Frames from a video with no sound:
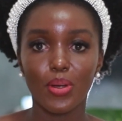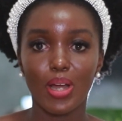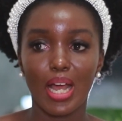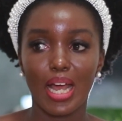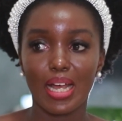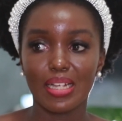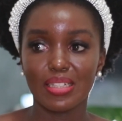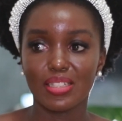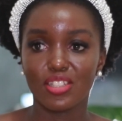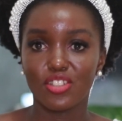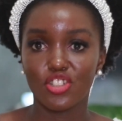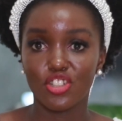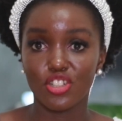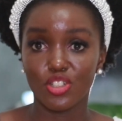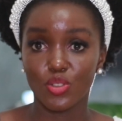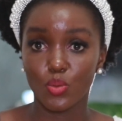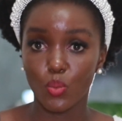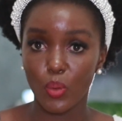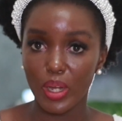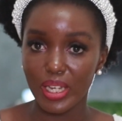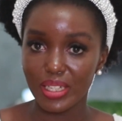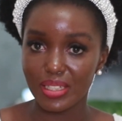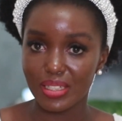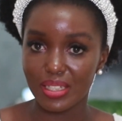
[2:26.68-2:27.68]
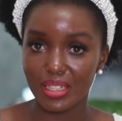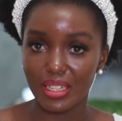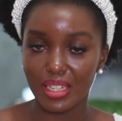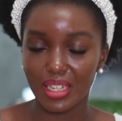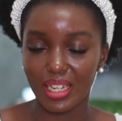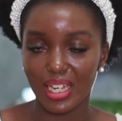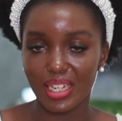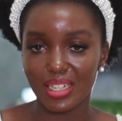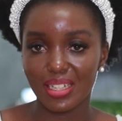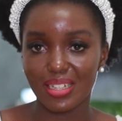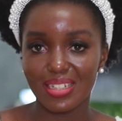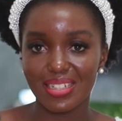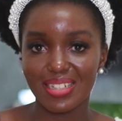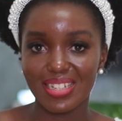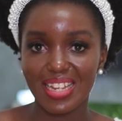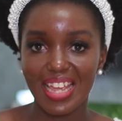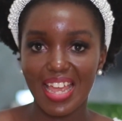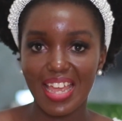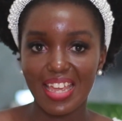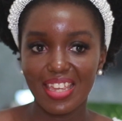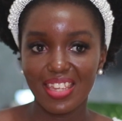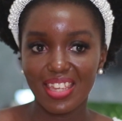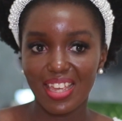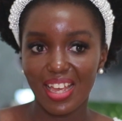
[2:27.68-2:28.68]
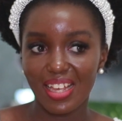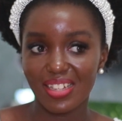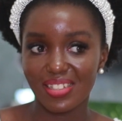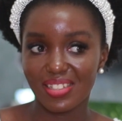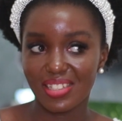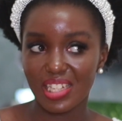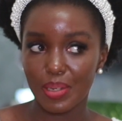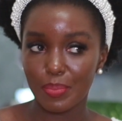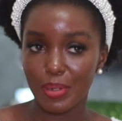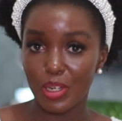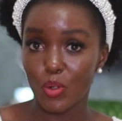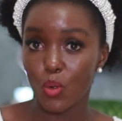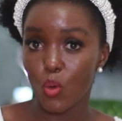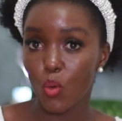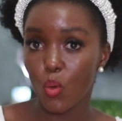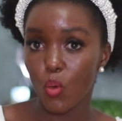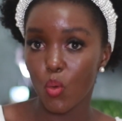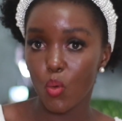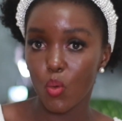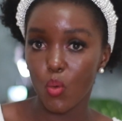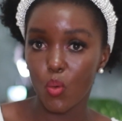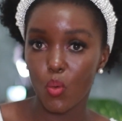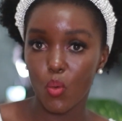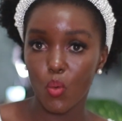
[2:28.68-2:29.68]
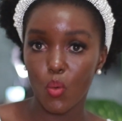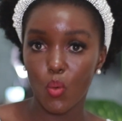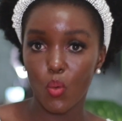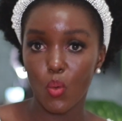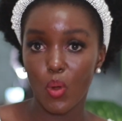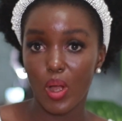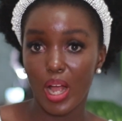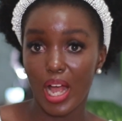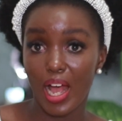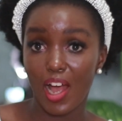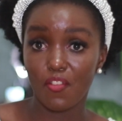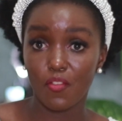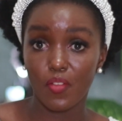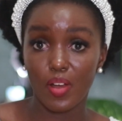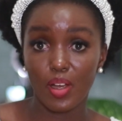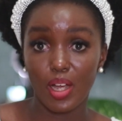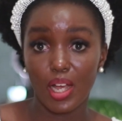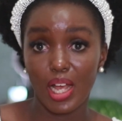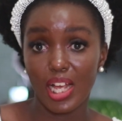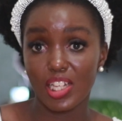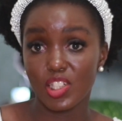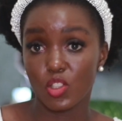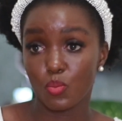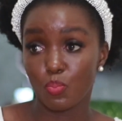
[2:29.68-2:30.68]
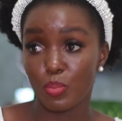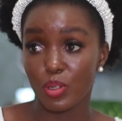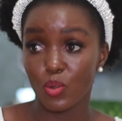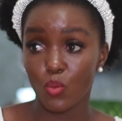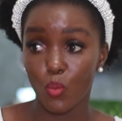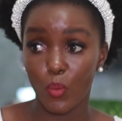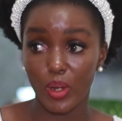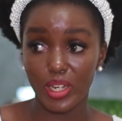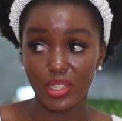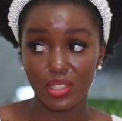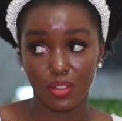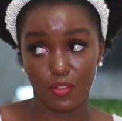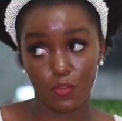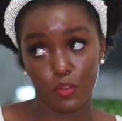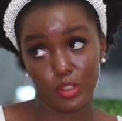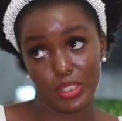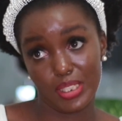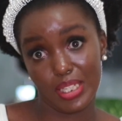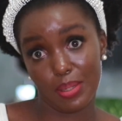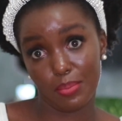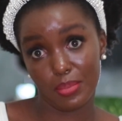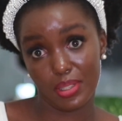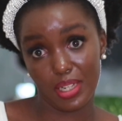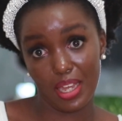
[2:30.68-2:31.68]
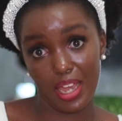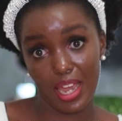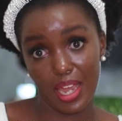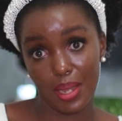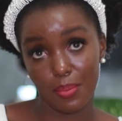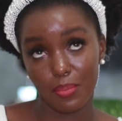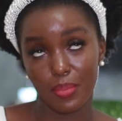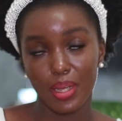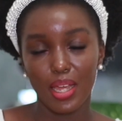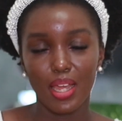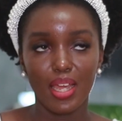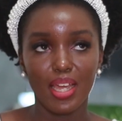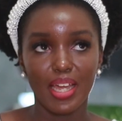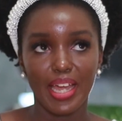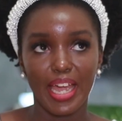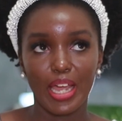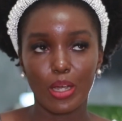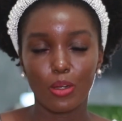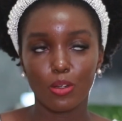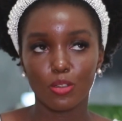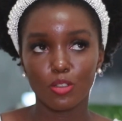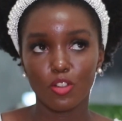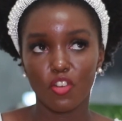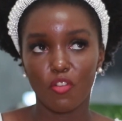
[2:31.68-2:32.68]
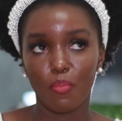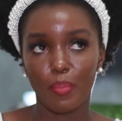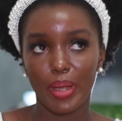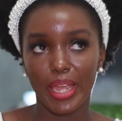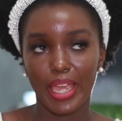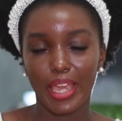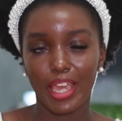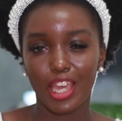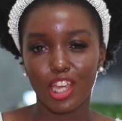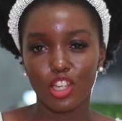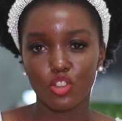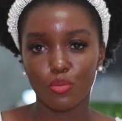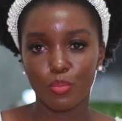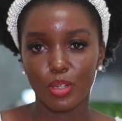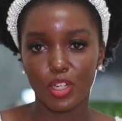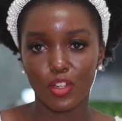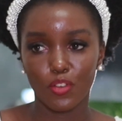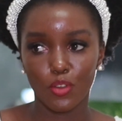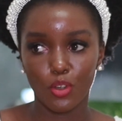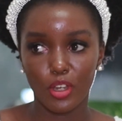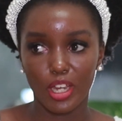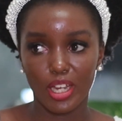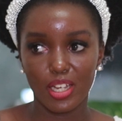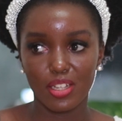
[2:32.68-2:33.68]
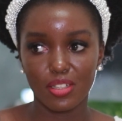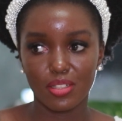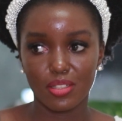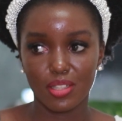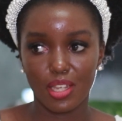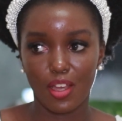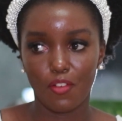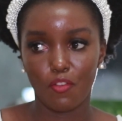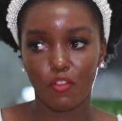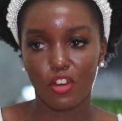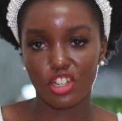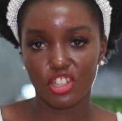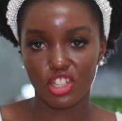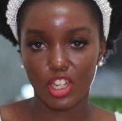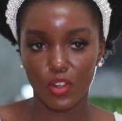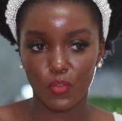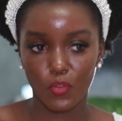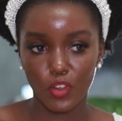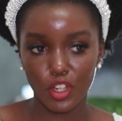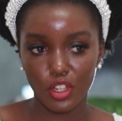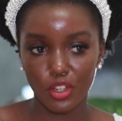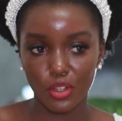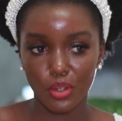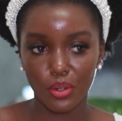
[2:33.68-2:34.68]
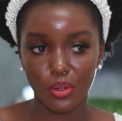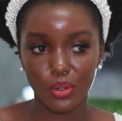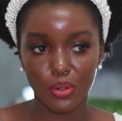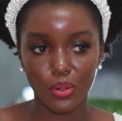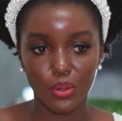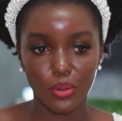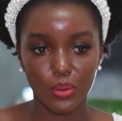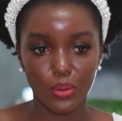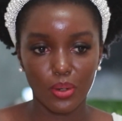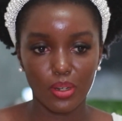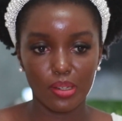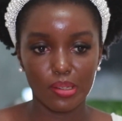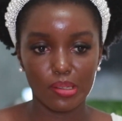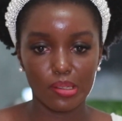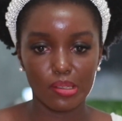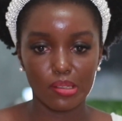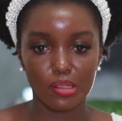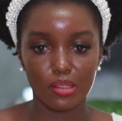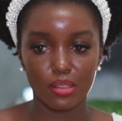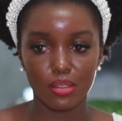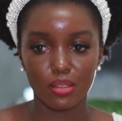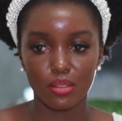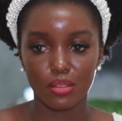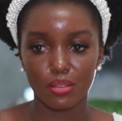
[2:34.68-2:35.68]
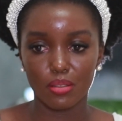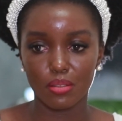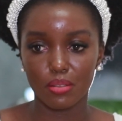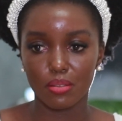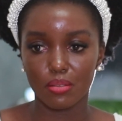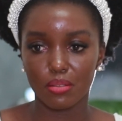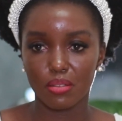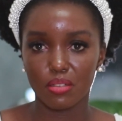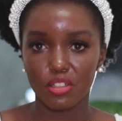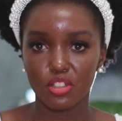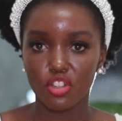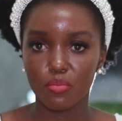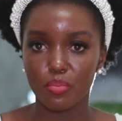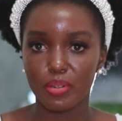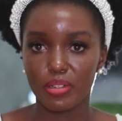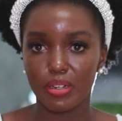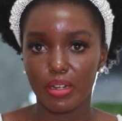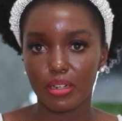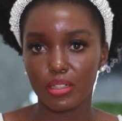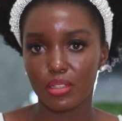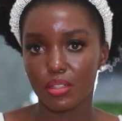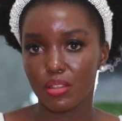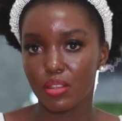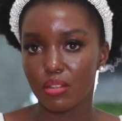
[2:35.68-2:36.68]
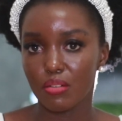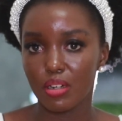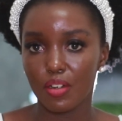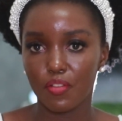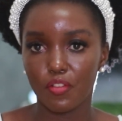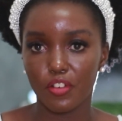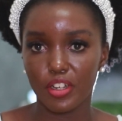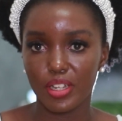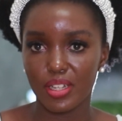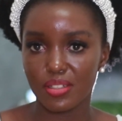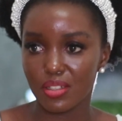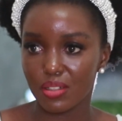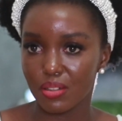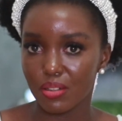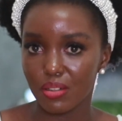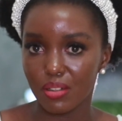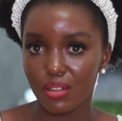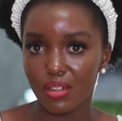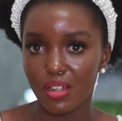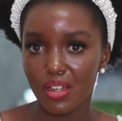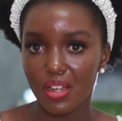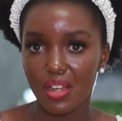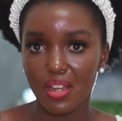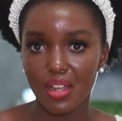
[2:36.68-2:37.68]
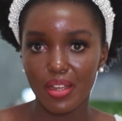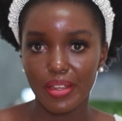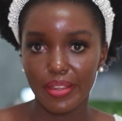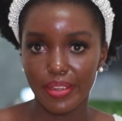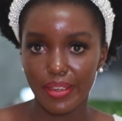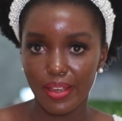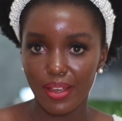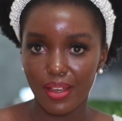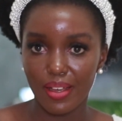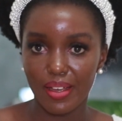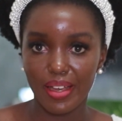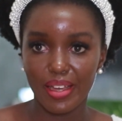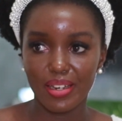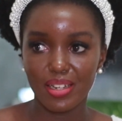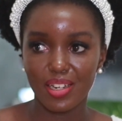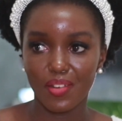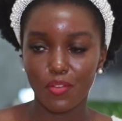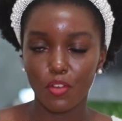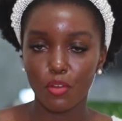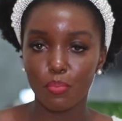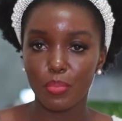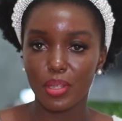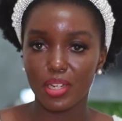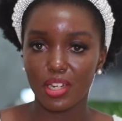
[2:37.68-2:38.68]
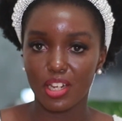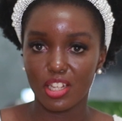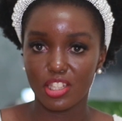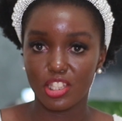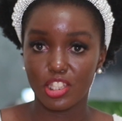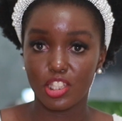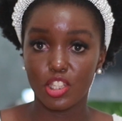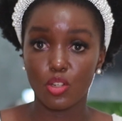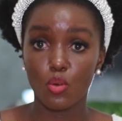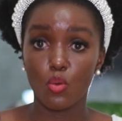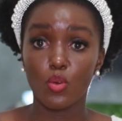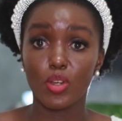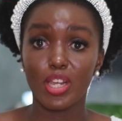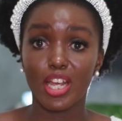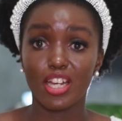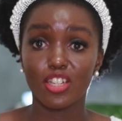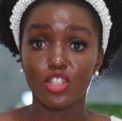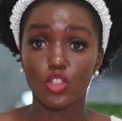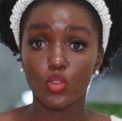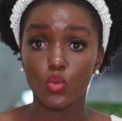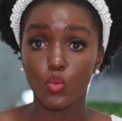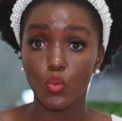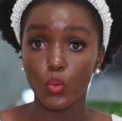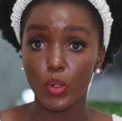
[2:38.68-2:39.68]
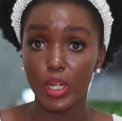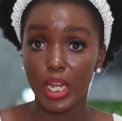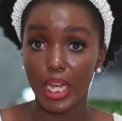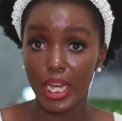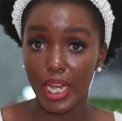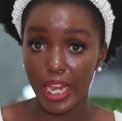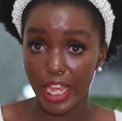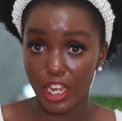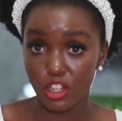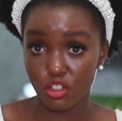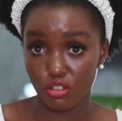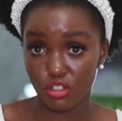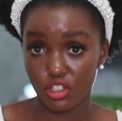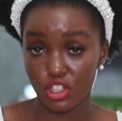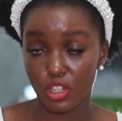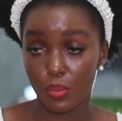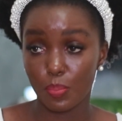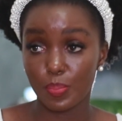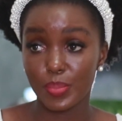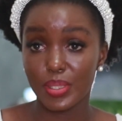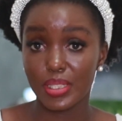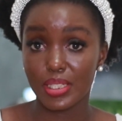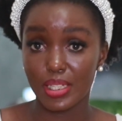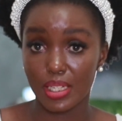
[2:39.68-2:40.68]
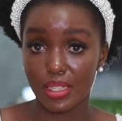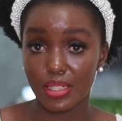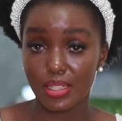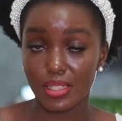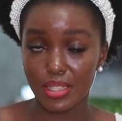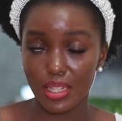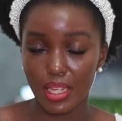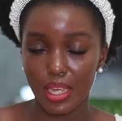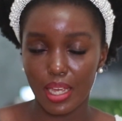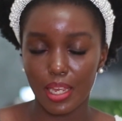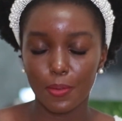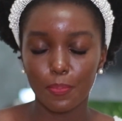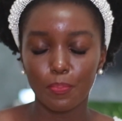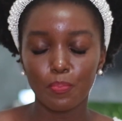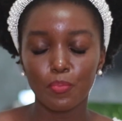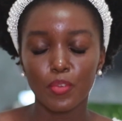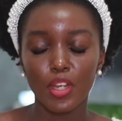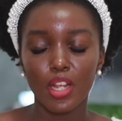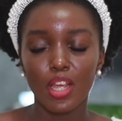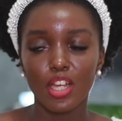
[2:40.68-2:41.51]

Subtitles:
as she's waiting? And yeah, as someone who has been waiting for some time, I called off my engagement. You guys have watched that video, should be about 3-4 years ago. Yeah, and I've not been in a serious relationship since then.